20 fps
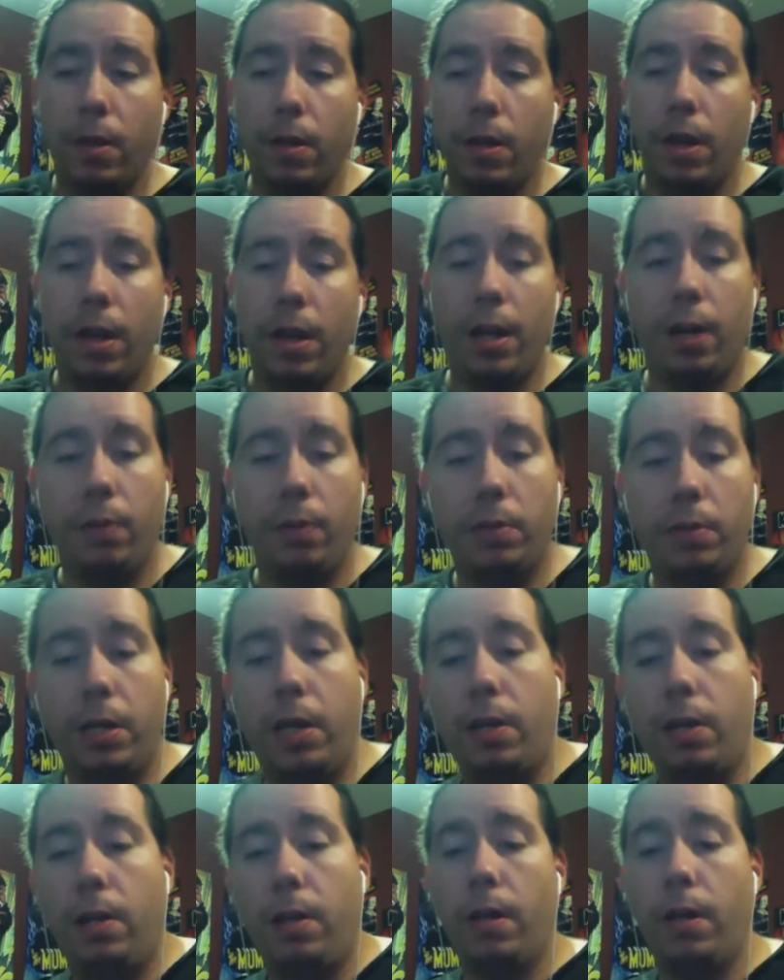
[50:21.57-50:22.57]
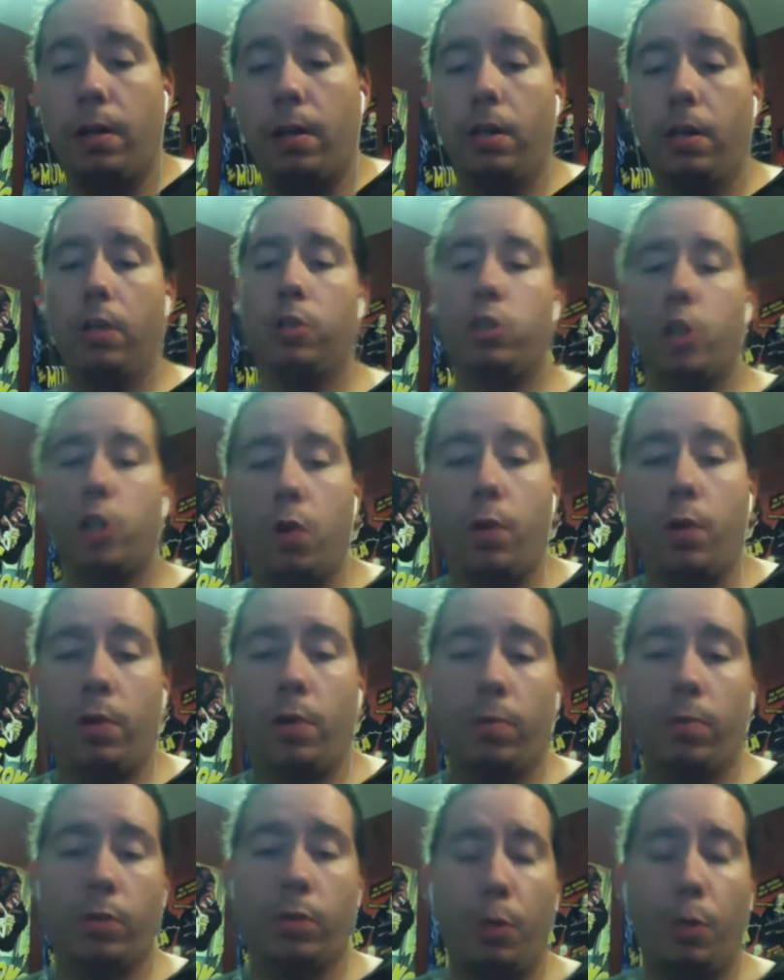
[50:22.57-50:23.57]
and I was at a show, he
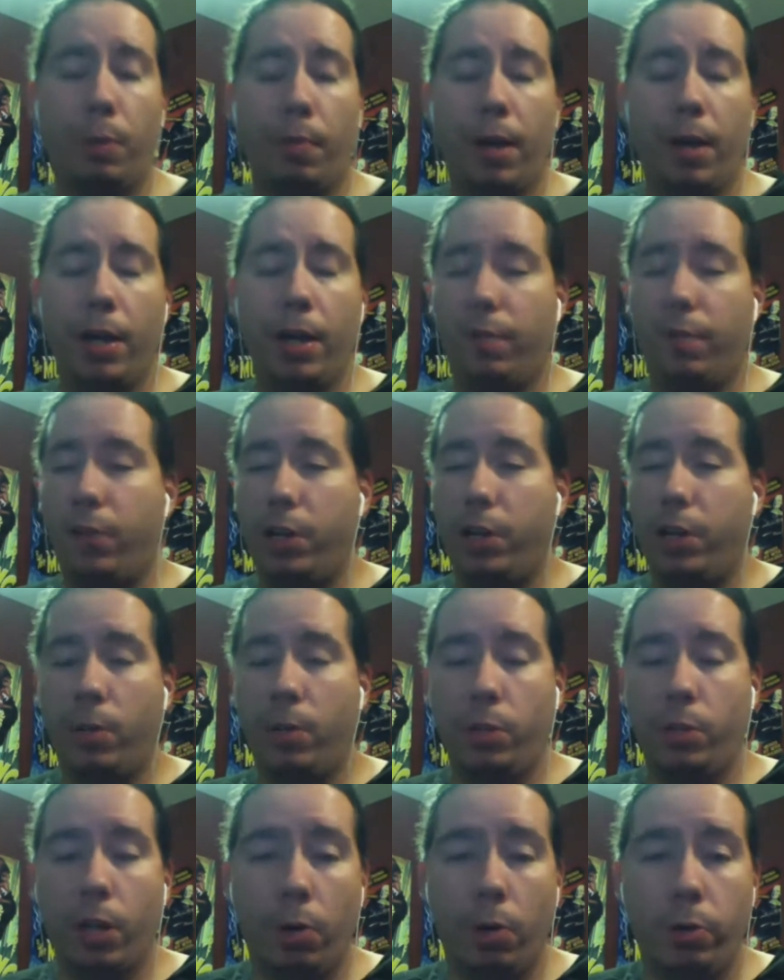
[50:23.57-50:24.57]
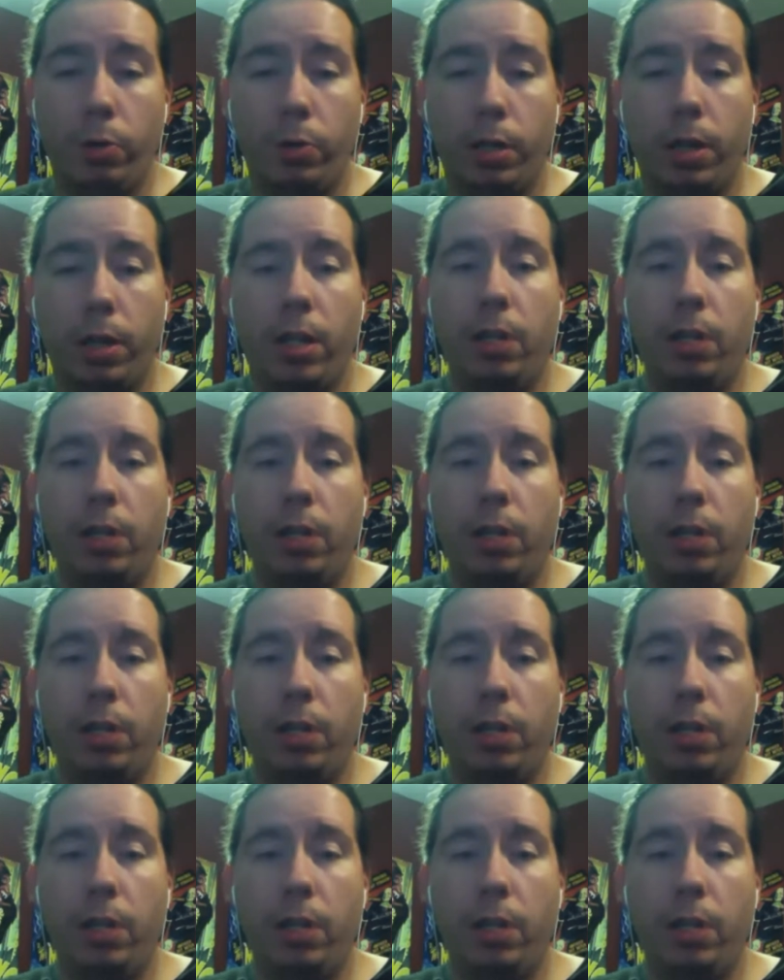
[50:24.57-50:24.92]
was open mic event he was hosting,